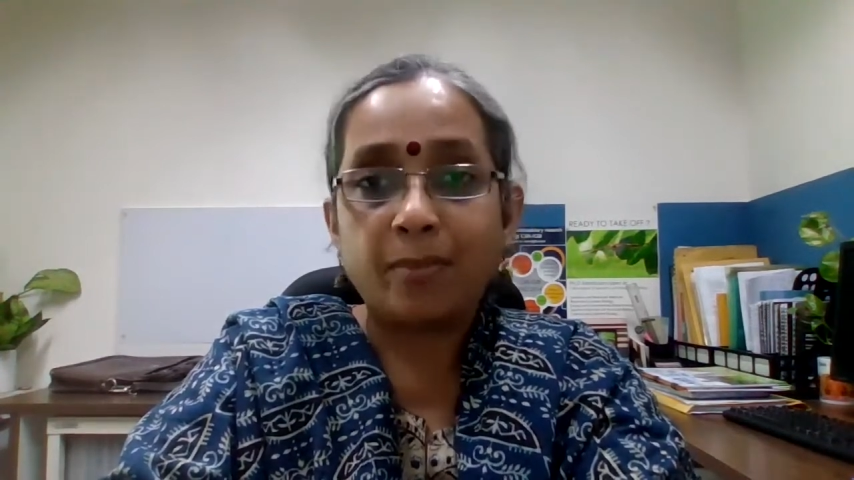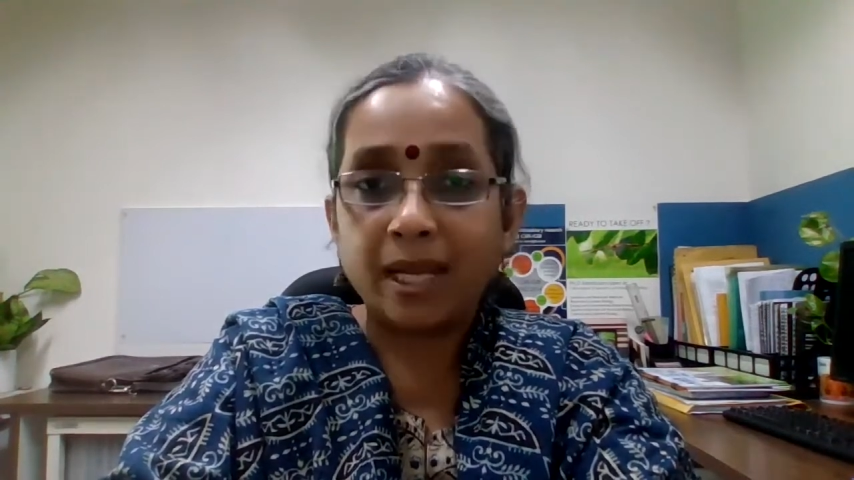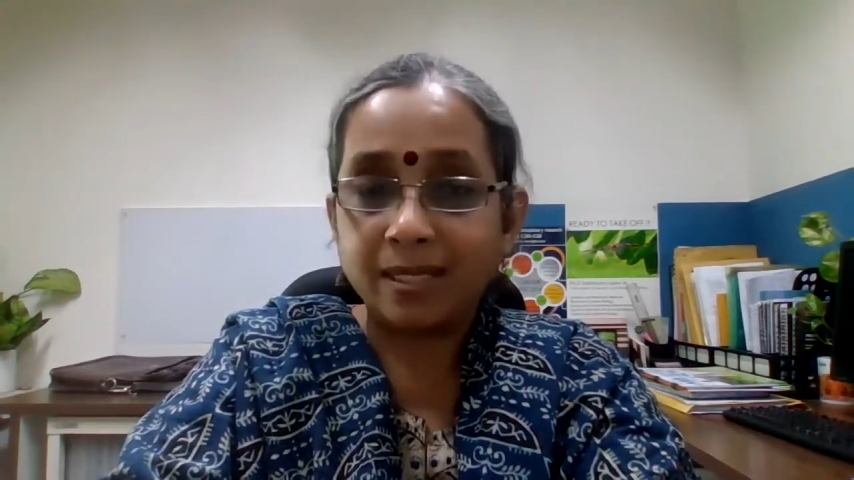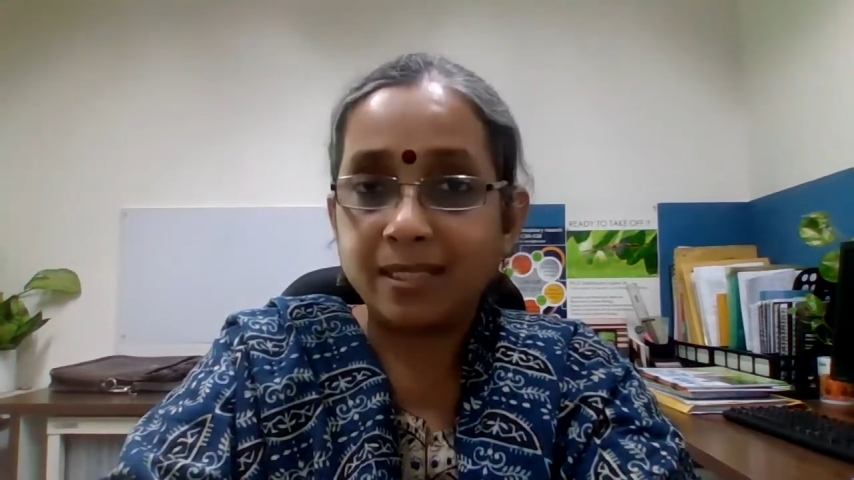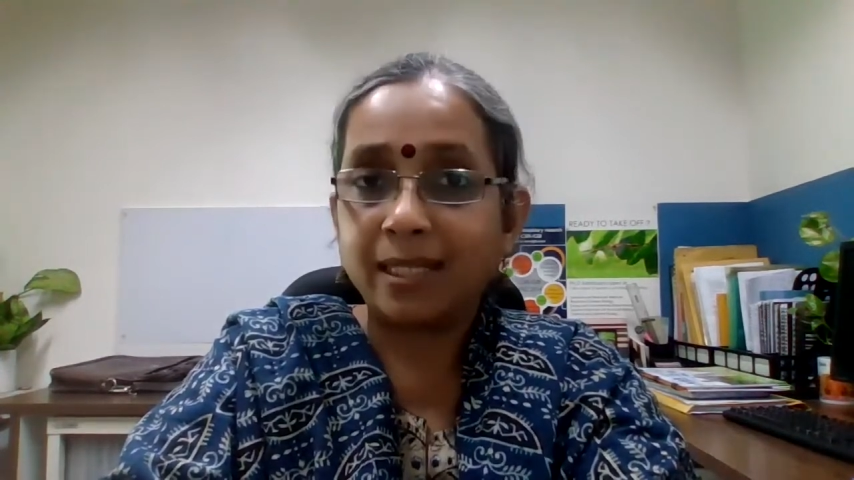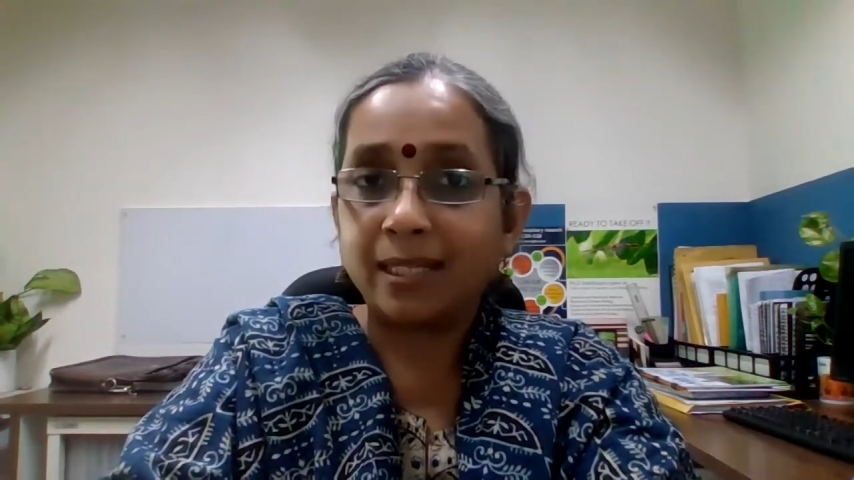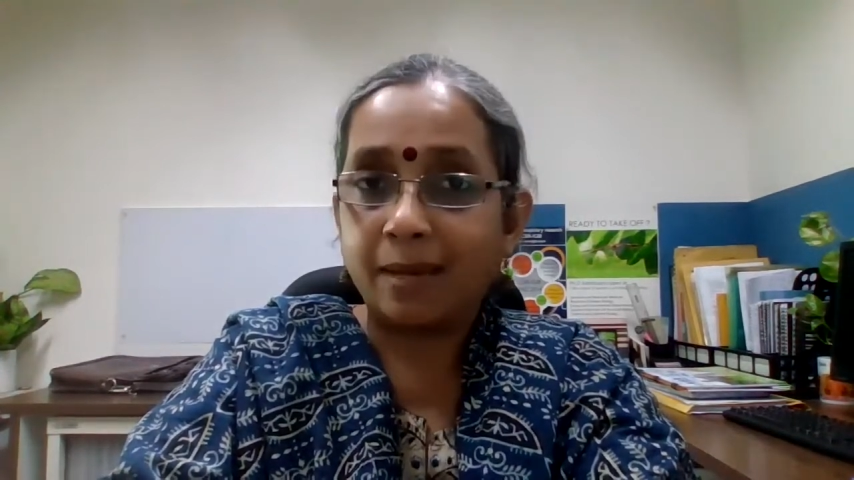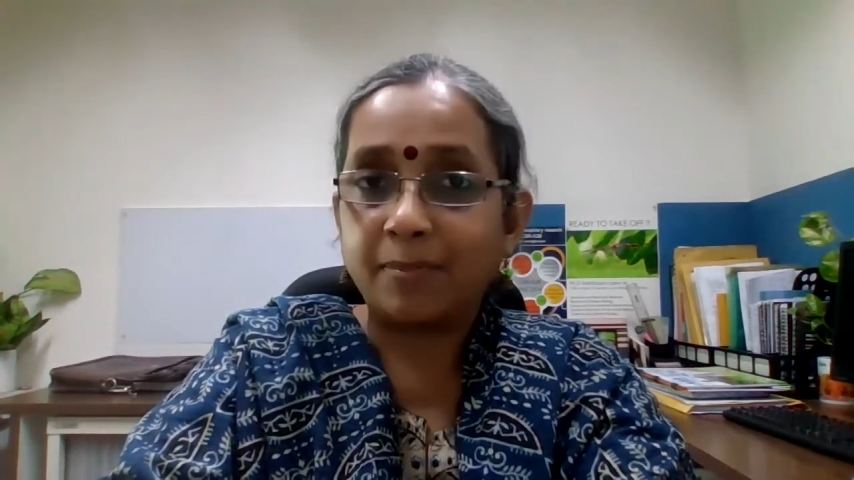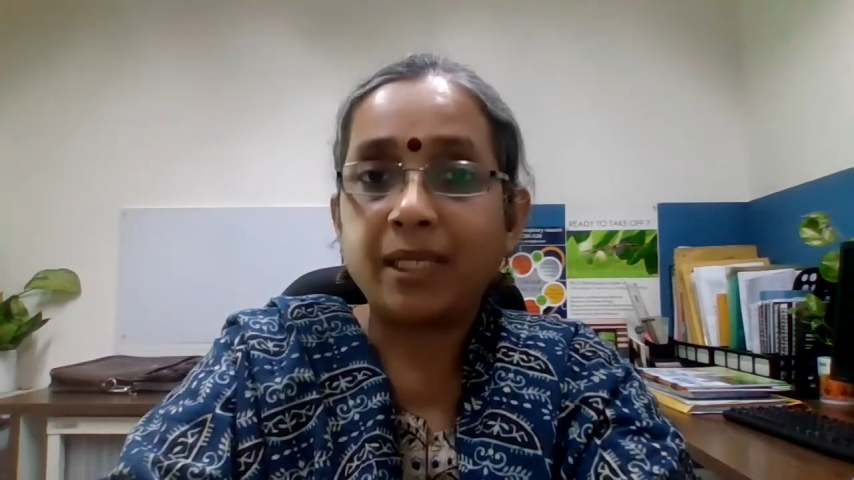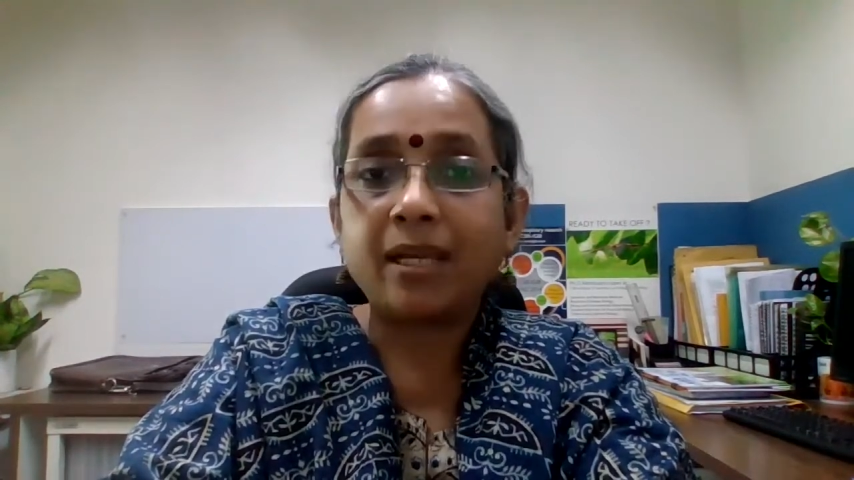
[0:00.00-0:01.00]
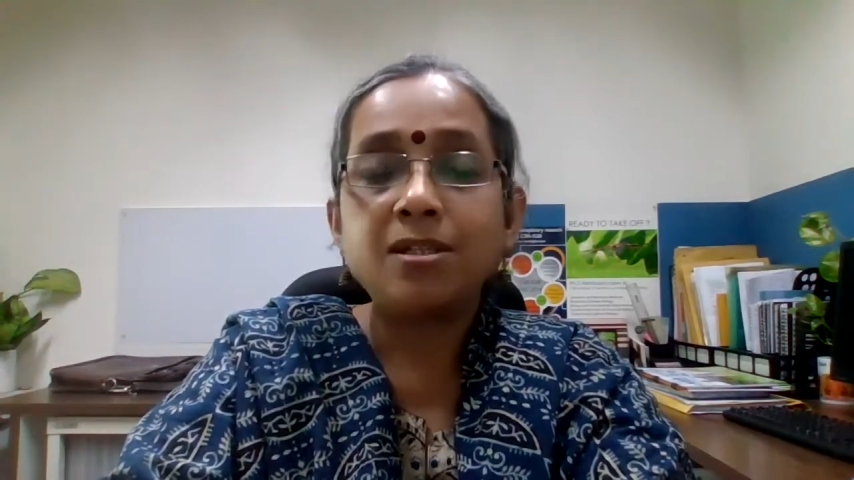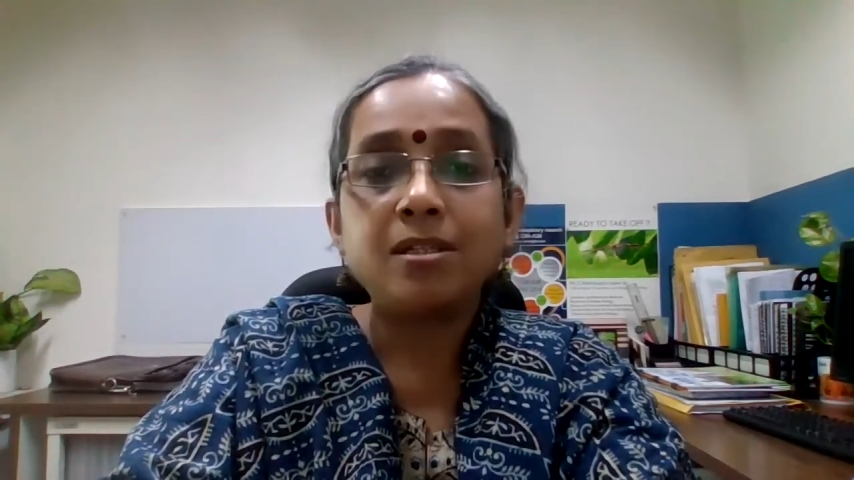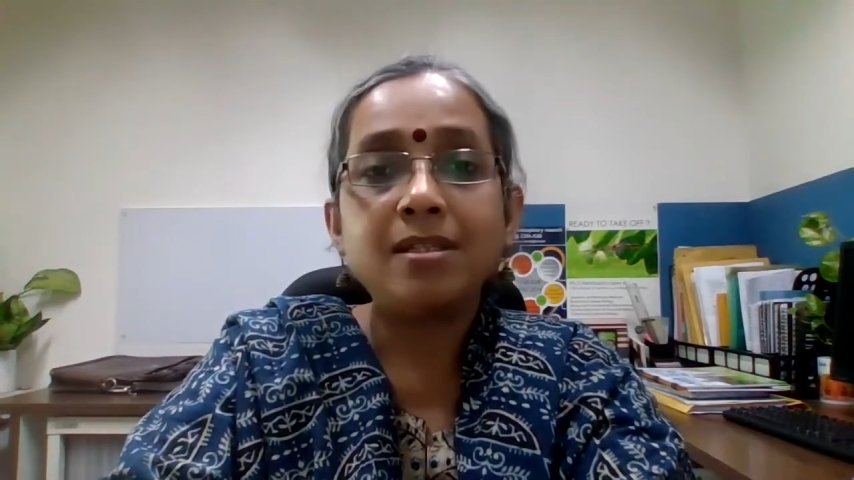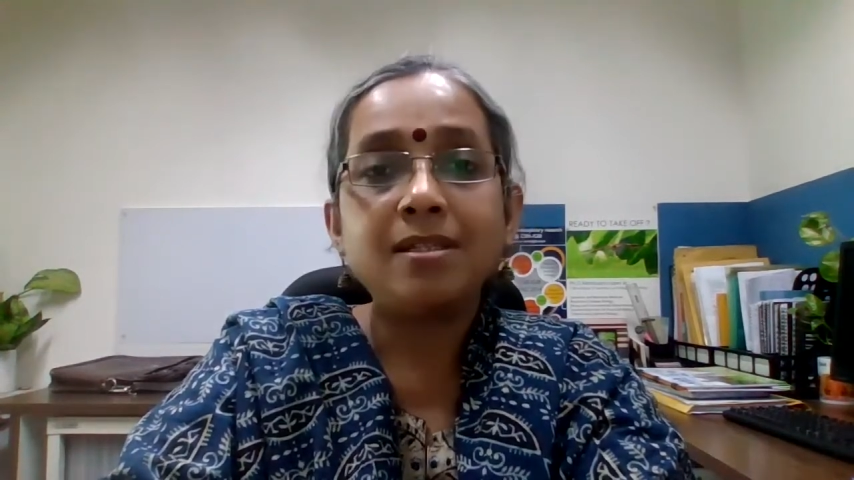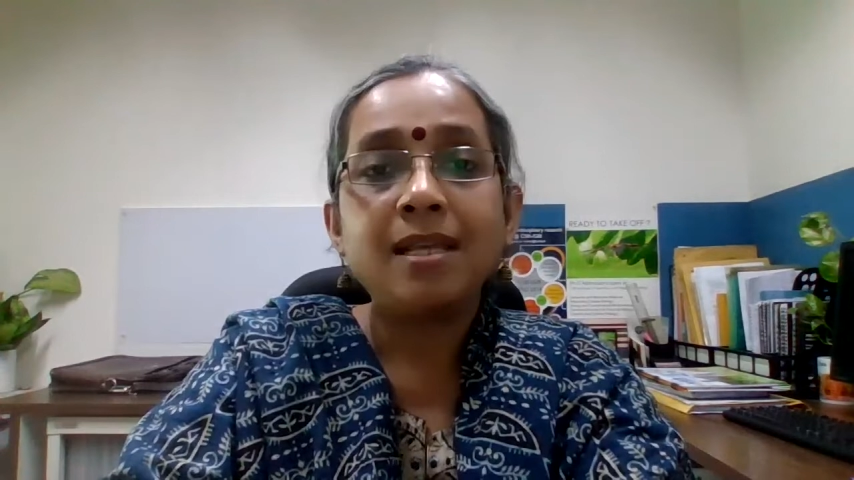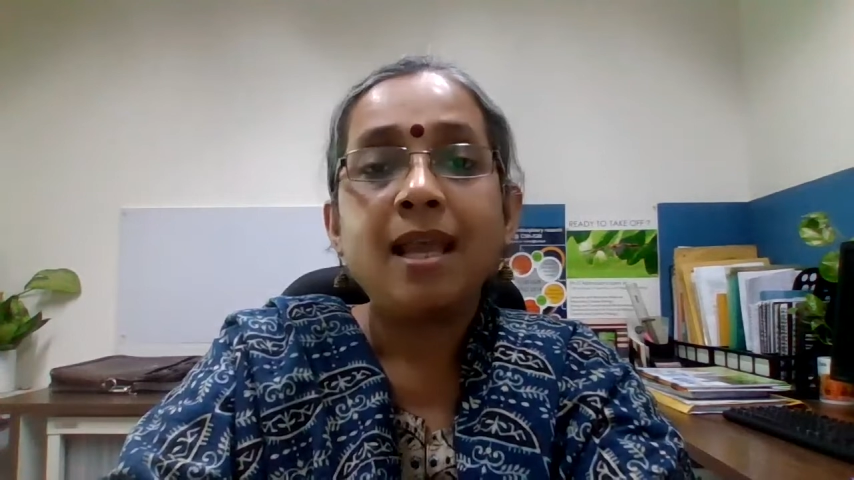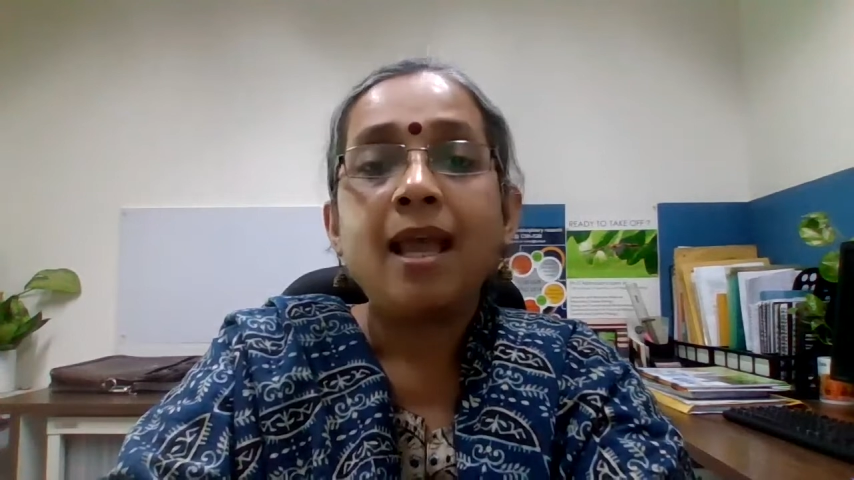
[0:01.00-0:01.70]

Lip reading: biological applications